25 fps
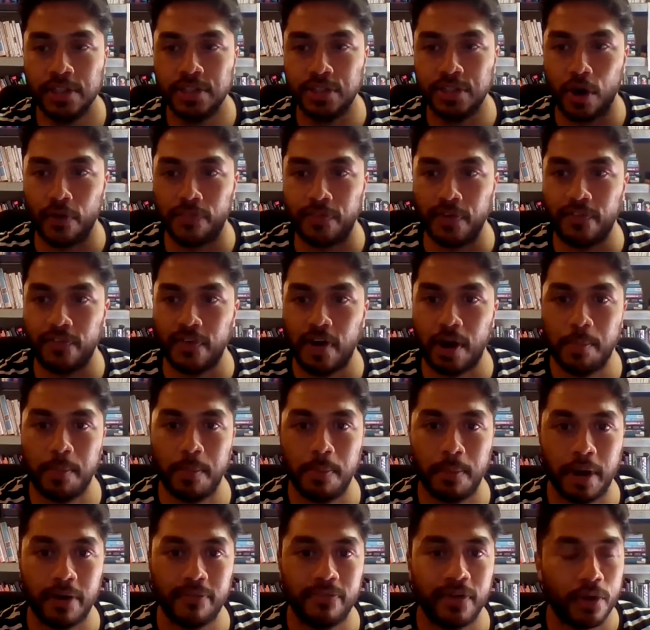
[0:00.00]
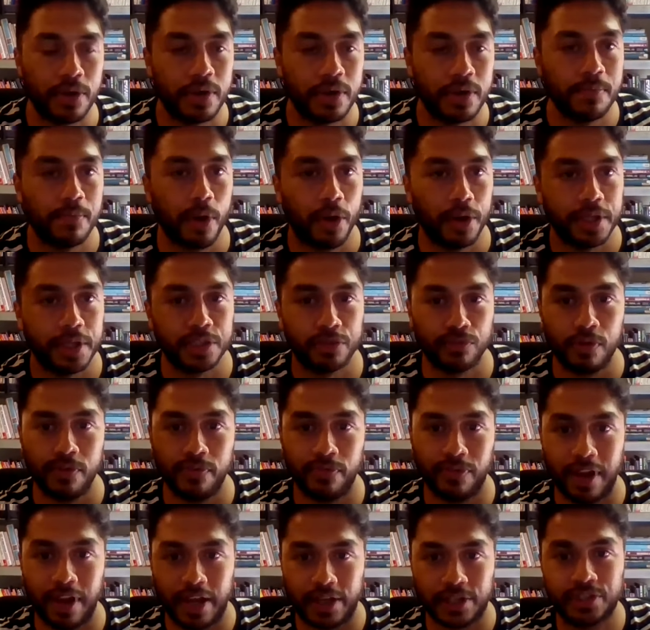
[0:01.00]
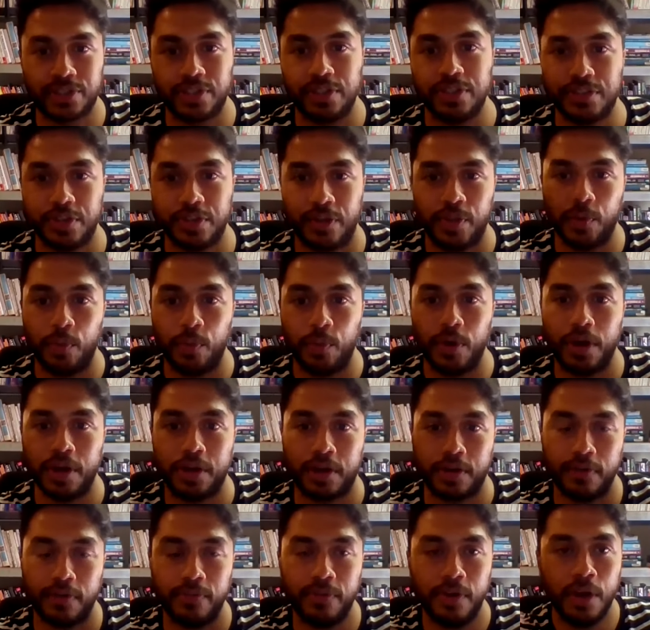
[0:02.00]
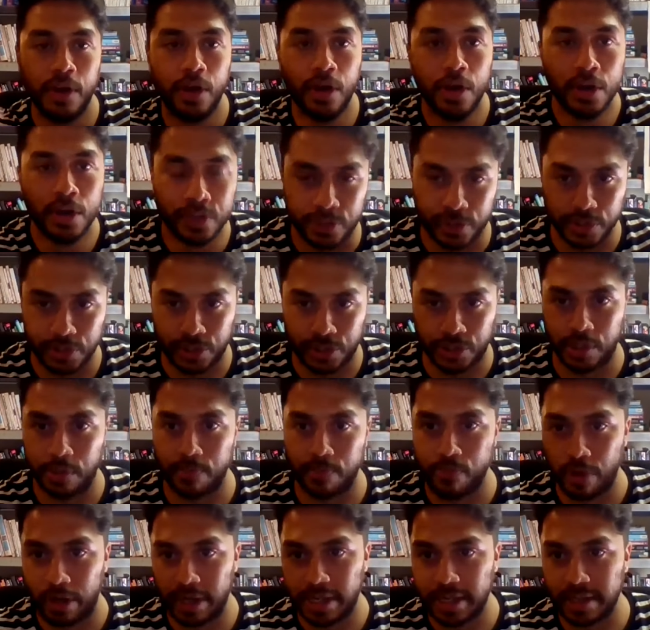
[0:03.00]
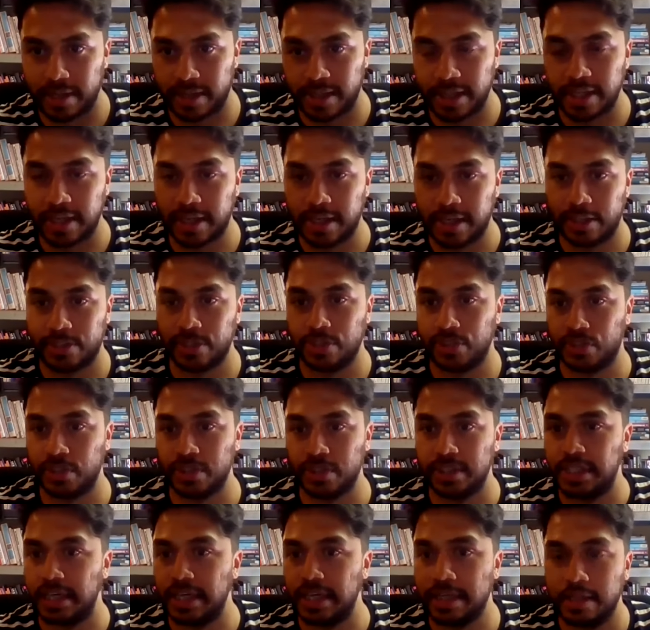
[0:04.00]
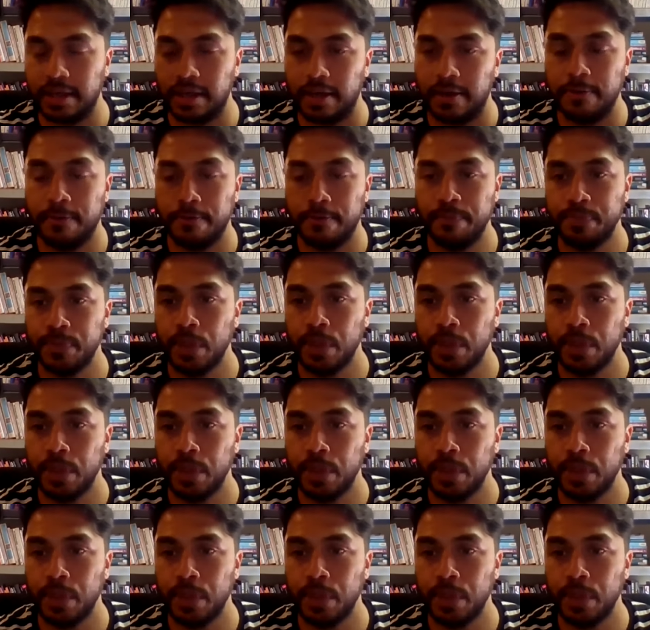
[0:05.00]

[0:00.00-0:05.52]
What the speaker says: to offer my very modest reflections on the work of such a brilliant thinker such as Dina,